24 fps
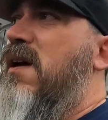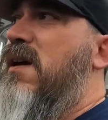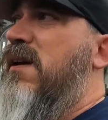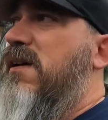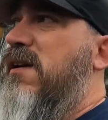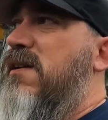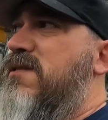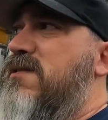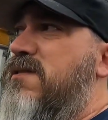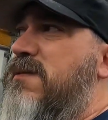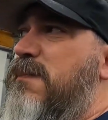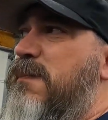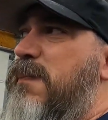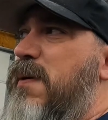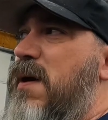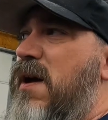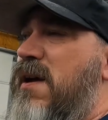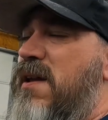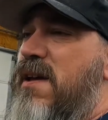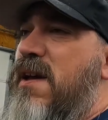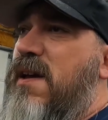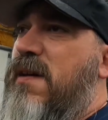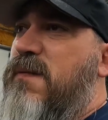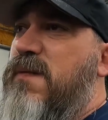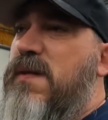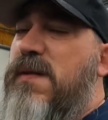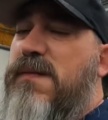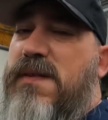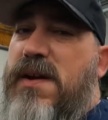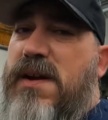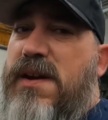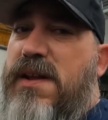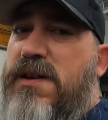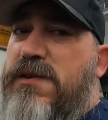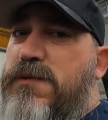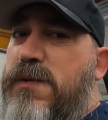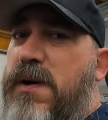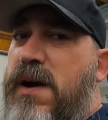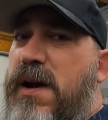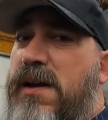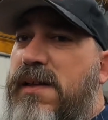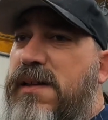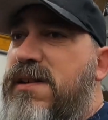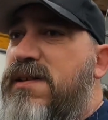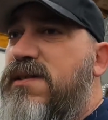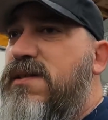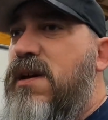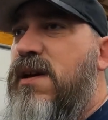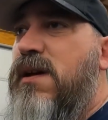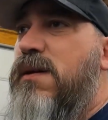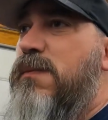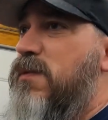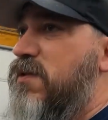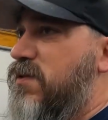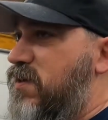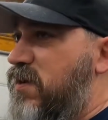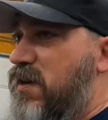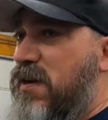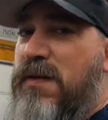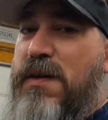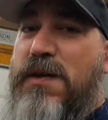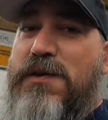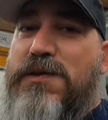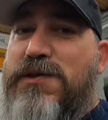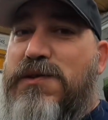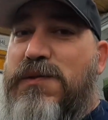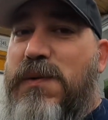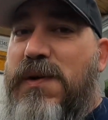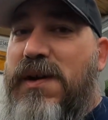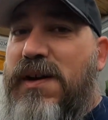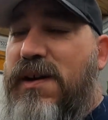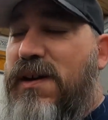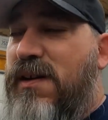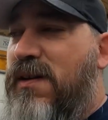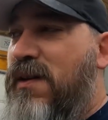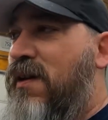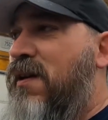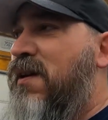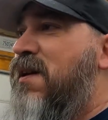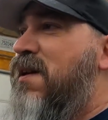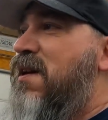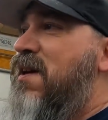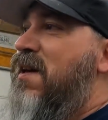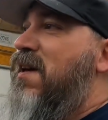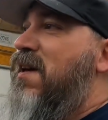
I got some Pontiac 15-inch rallies. I'm gonna sell those as well.